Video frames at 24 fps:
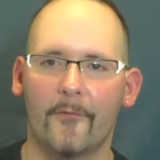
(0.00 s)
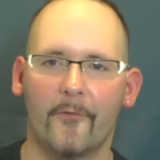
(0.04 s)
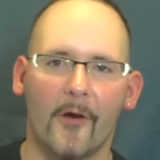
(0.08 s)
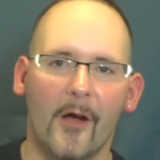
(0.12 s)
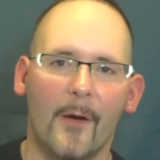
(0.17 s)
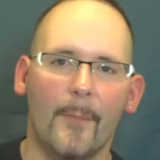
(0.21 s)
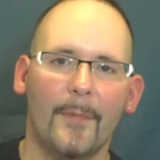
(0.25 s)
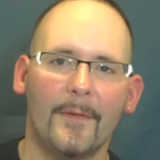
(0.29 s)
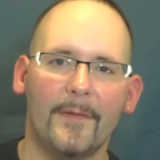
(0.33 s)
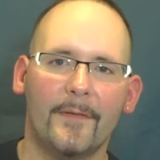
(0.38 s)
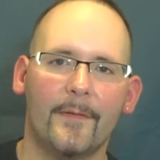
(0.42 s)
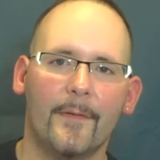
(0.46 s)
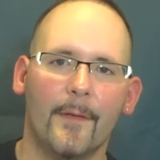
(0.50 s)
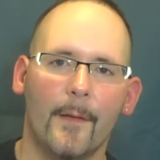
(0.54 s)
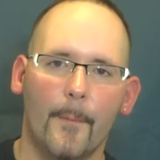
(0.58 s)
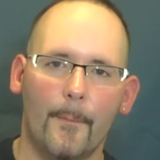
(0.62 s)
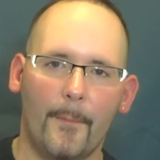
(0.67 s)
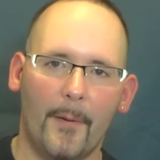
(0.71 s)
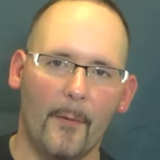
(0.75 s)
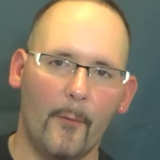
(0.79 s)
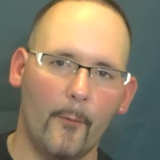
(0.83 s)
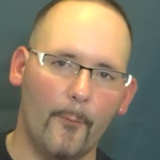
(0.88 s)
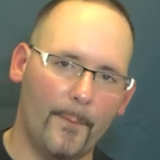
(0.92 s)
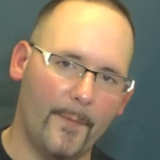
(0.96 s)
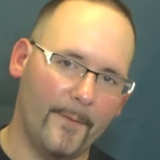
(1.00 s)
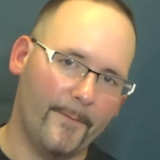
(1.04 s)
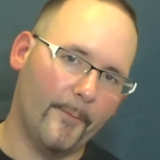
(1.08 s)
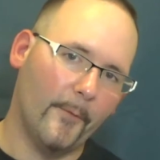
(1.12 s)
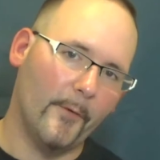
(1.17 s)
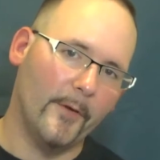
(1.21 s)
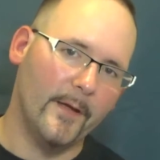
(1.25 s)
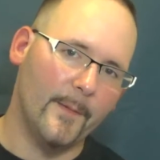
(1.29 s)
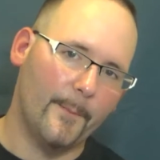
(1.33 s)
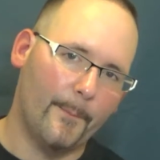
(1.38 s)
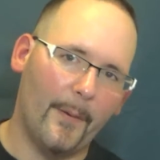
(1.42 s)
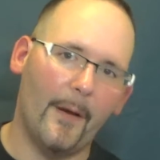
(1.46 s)
Drop it, but
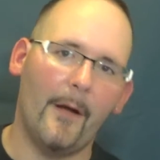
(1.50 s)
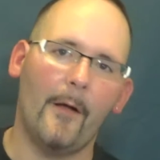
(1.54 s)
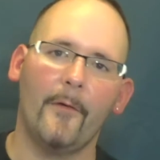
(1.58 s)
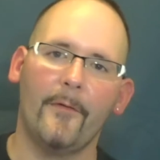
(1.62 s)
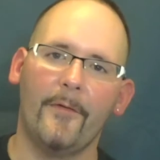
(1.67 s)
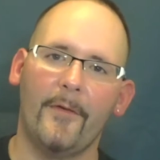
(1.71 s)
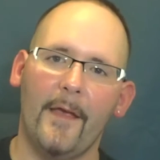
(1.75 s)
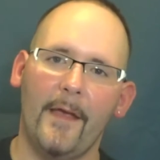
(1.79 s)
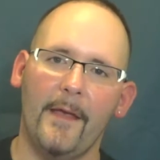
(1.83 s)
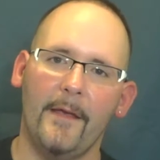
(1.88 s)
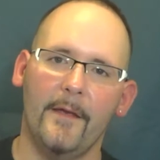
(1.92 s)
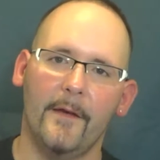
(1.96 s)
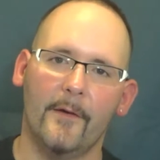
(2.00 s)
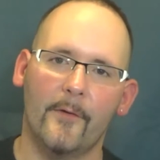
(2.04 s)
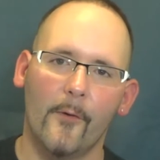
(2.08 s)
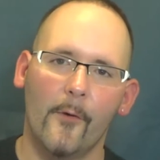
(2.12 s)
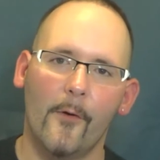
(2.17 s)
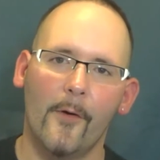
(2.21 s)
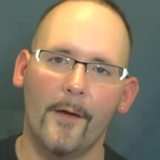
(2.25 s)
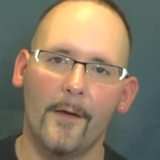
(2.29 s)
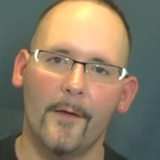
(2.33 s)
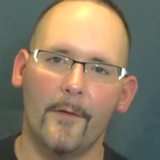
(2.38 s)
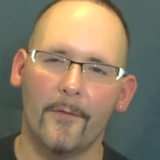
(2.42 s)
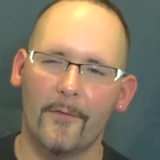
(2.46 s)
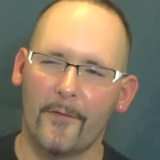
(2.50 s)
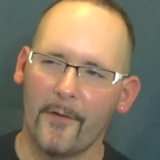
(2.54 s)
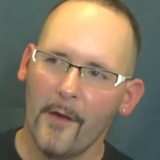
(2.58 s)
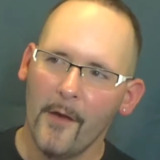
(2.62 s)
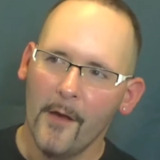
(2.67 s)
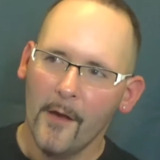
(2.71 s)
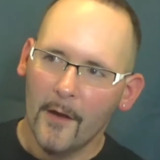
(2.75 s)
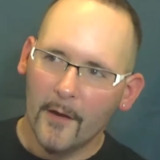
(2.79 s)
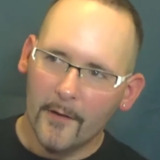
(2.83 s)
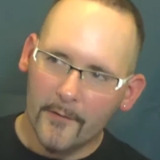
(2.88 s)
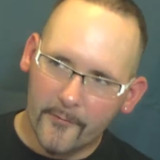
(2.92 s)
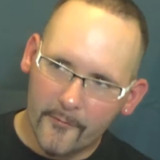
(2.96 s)
before you pulsate your coils,
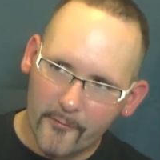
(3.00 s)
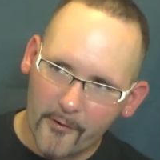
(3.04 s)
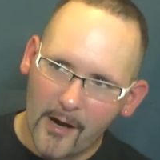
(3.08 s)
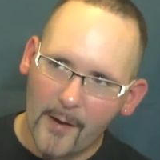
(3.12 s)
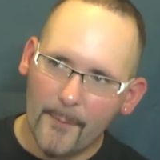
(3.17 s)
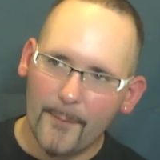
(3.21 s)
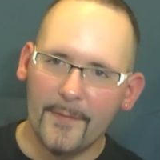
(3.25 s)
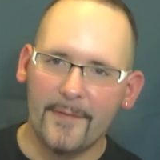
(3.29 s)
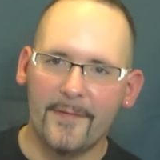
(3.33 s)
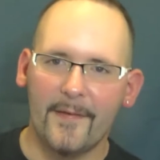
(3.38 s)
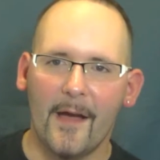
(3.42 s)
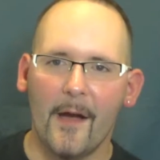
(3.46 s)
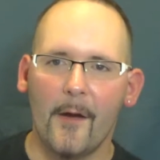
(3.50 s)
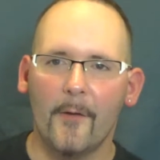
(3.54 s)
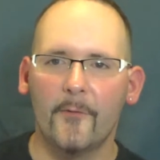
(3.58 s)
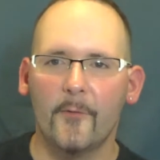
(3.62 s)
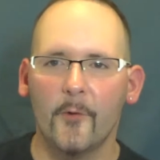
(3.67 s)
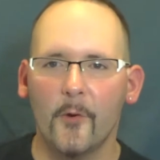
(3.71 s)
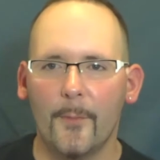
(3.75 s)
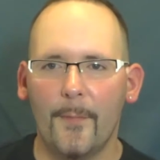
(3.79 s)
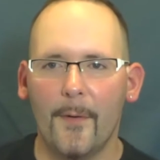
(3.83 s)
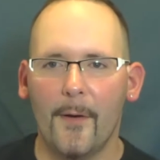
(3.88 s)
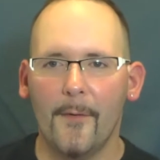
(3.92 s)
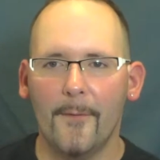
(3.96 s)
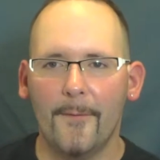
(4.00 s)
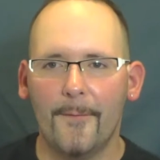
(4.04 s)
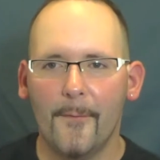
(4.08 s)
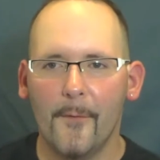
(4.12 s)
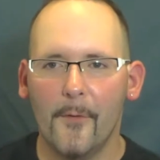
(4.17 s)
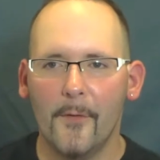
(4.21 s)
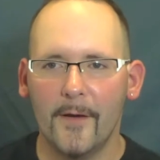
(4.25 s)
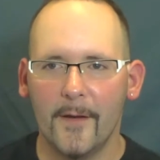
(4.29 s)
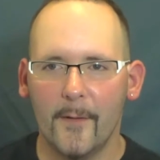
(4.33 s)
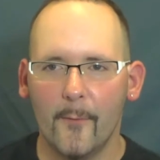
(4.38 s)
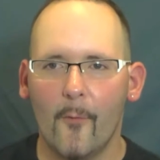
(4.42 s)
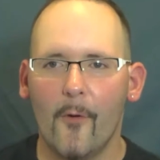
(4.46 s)
drop it down to about
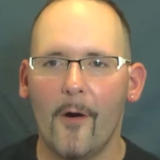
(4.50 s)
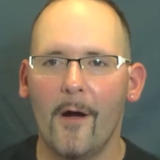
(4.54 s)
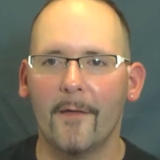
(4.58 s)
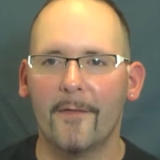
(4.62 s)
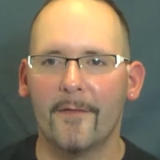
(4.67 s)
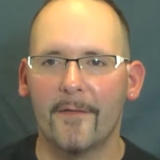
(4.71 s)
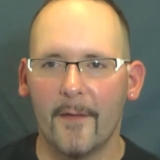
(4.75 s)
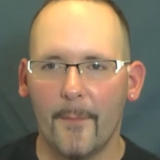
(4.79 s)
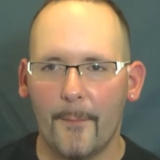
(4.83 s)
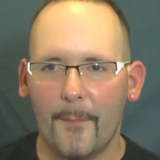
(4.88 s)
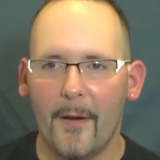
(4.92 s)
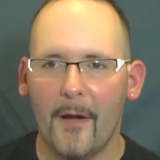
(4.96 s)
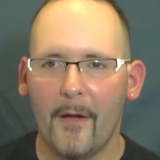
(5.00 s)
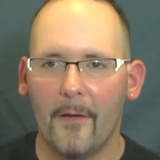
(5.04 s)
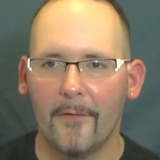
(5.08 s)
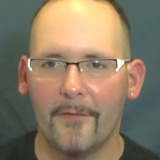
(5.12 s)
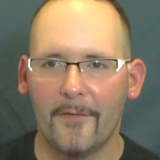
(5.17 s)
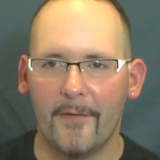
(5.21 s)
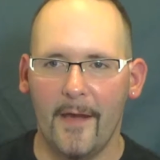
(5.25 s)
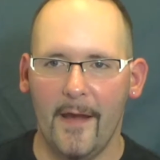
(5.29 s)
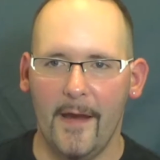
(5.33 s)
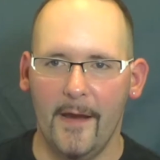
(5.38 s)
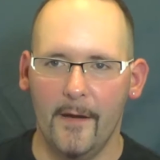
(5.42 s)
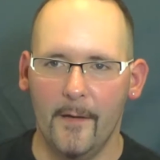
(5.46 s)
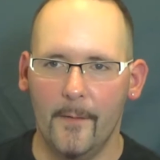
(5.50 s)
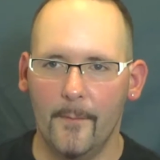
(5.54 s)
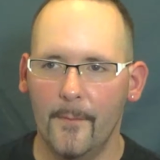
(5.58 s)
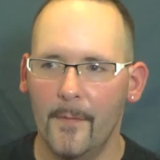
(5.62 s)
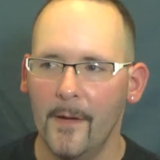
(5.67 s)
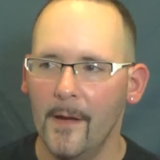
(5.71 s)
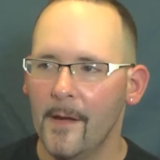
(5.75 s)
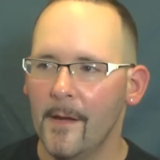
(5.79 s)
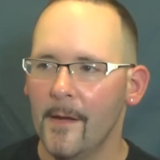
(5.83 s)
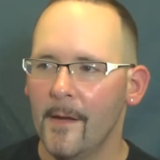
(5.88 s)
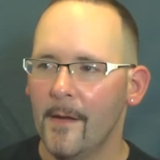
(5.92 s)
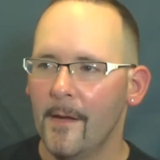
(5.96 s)
40 watts to pulsate them.
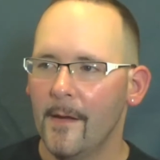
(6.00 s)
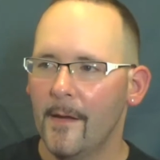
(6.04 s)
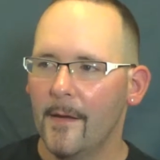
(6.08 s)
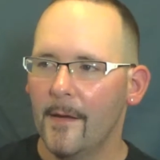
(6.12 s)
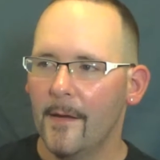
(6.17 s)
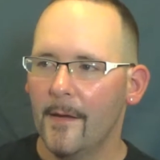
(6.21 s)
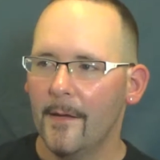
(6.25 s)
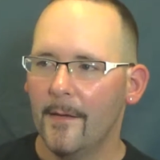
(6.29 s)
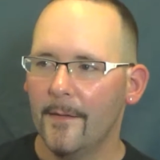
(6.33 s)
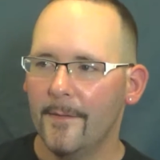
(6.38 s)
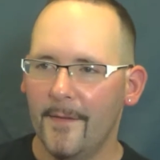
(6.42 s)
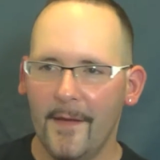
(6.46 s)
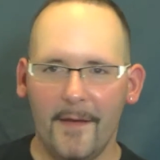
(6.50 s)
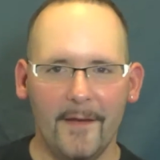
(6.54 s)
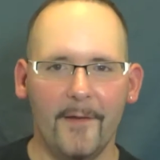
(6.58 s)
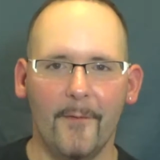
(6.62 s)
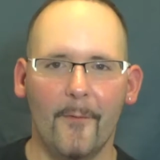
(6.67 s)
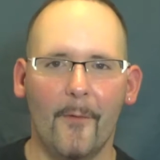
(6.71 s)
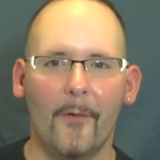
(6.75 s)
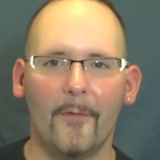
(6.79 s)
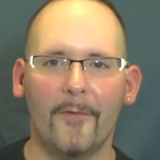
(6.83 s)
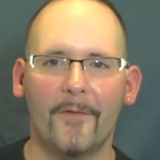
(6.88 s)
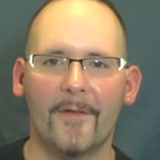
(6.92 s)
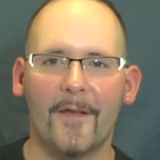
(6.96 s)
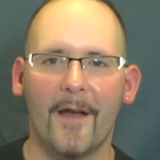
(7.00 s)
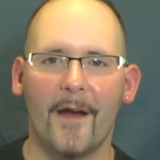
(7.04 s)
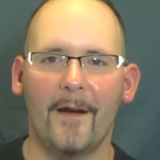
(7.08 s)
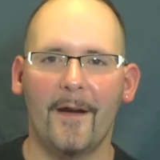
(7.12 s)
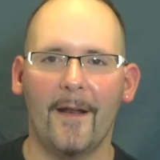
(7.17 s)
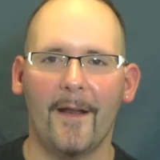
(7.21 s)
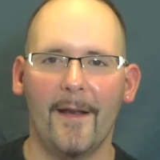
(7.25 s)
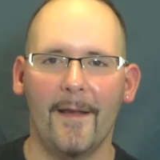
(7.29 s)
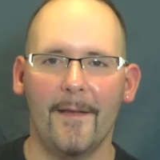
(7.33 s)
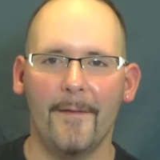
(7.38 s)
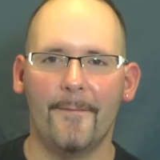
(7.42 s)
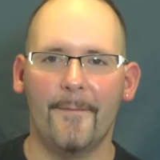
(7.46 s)
Then you won't start
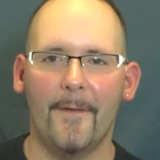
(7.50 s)
any